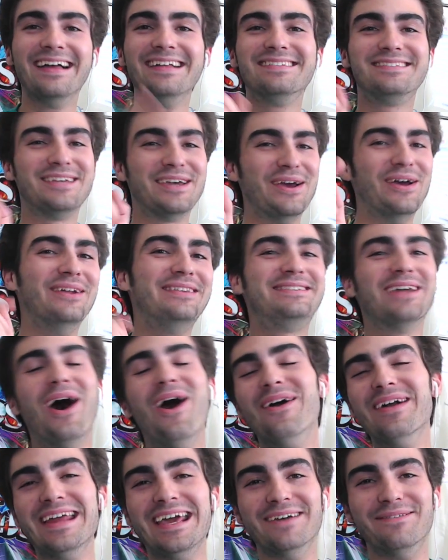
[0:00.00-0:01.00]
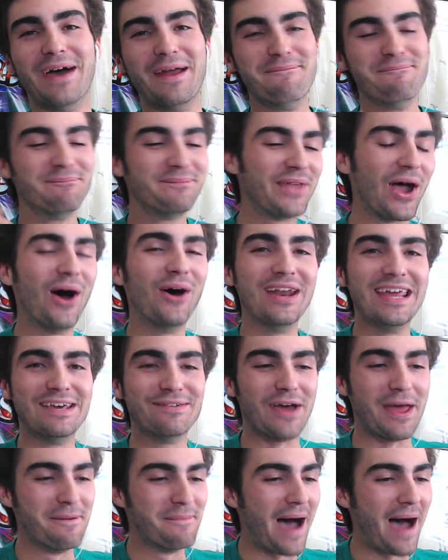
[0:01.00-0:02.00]
Dude, don't even. Don't
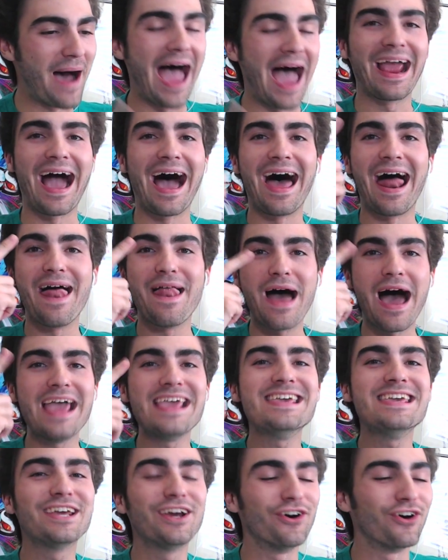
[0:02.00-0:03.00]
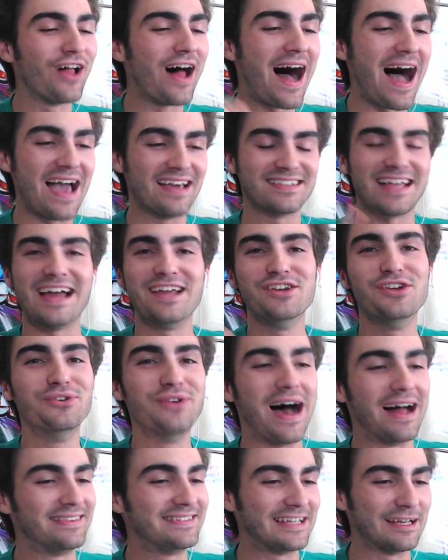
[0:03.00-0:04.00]
even. I got eagle eyes. I knew
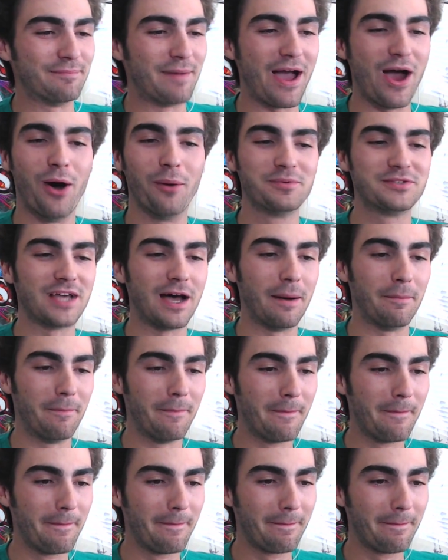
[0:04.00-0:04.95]
not to get my hopes up.